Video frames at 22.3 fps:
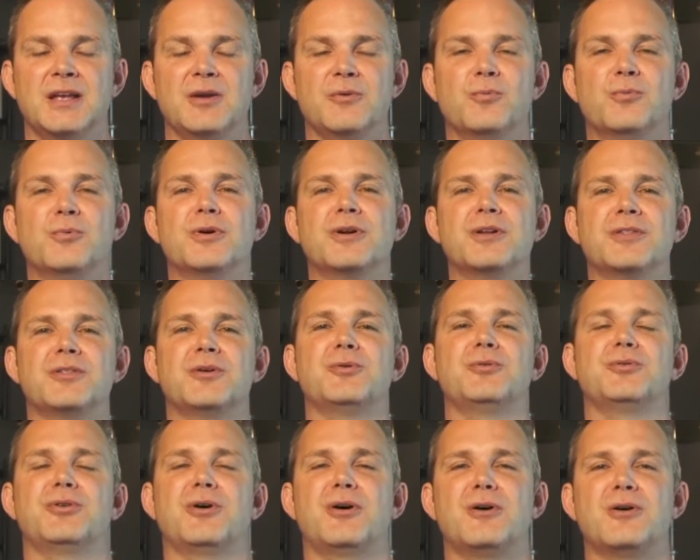One of
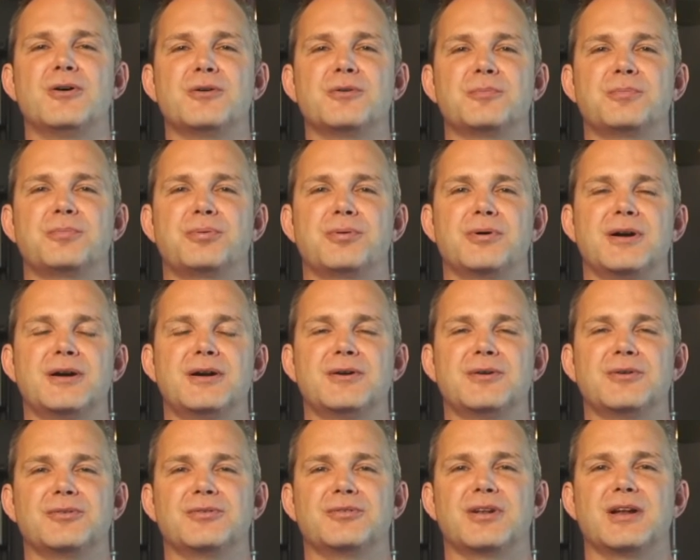those heart
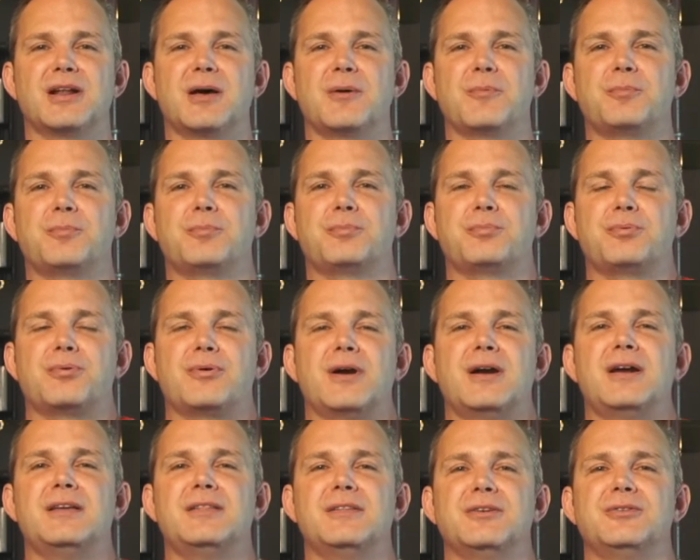prayers that I
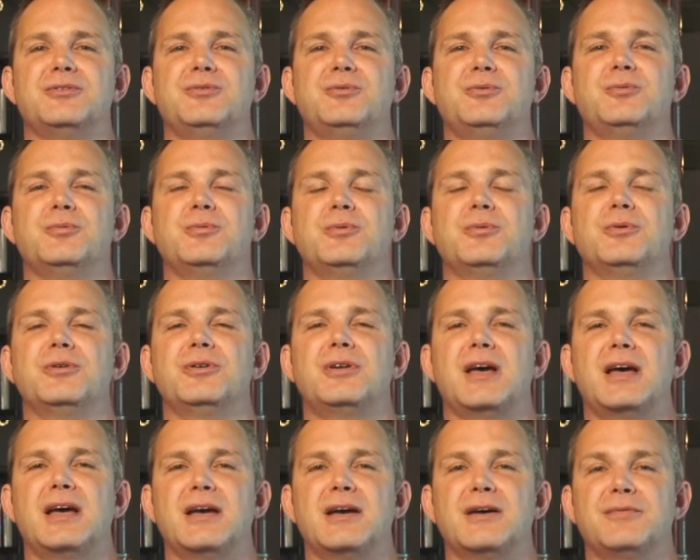pray that you would
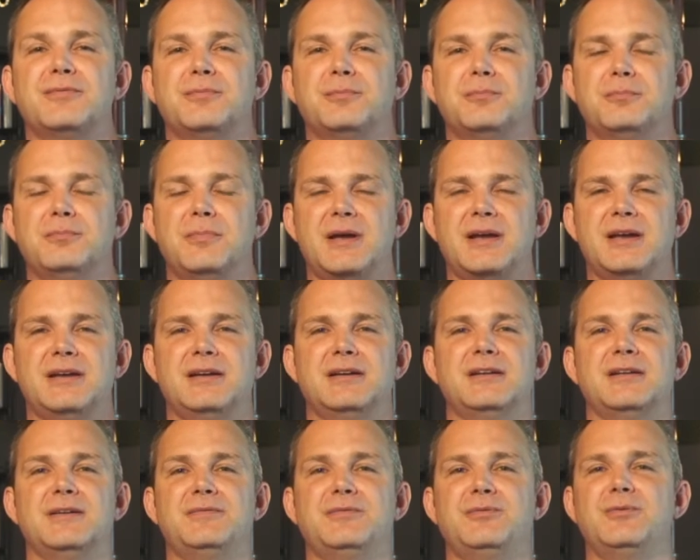have
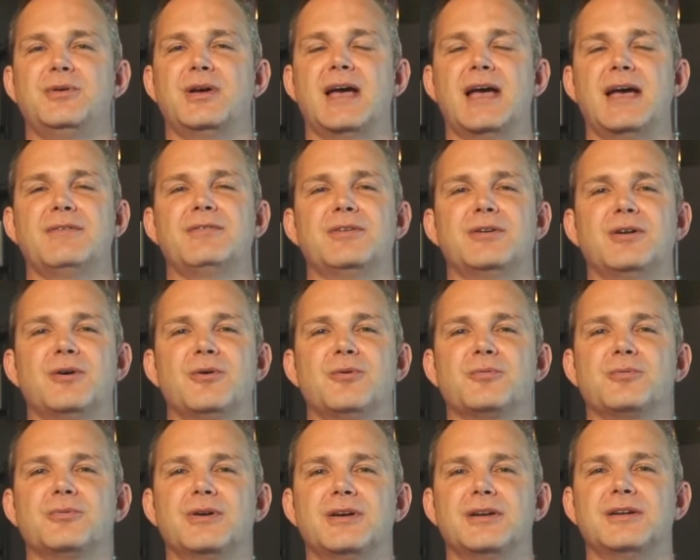made if you haven't
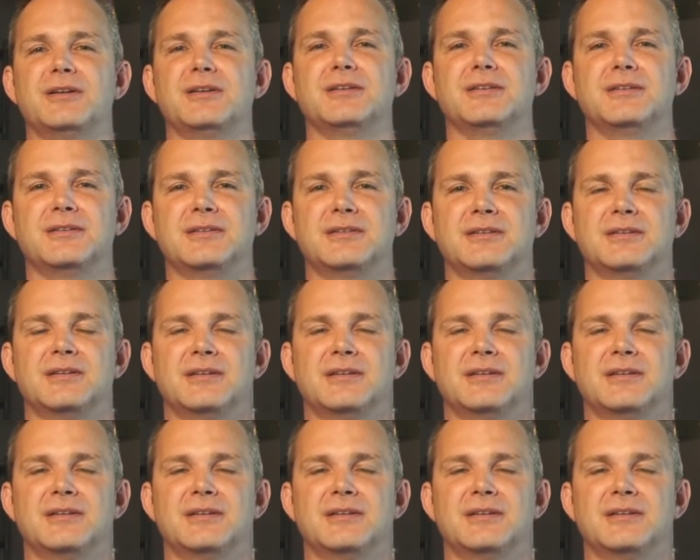already